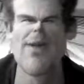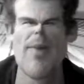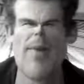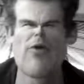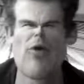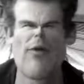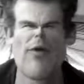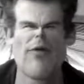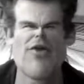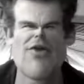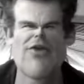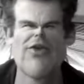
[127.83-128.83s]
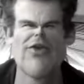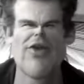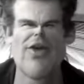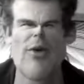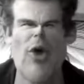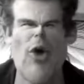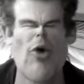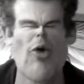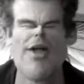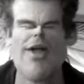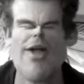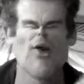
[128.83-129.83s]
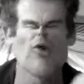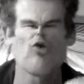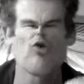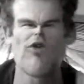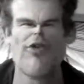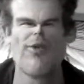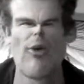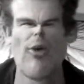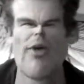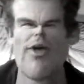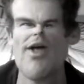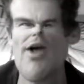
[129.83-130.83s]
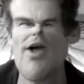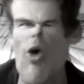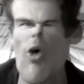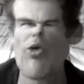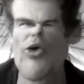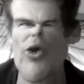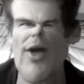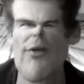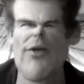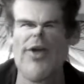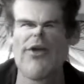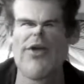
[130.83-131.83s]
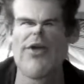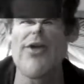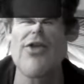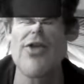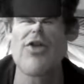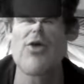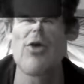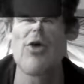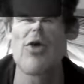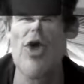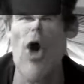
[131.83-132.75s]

B12 deficiencies can occur across the board. Also, another thing, Natasha, is you want to look at your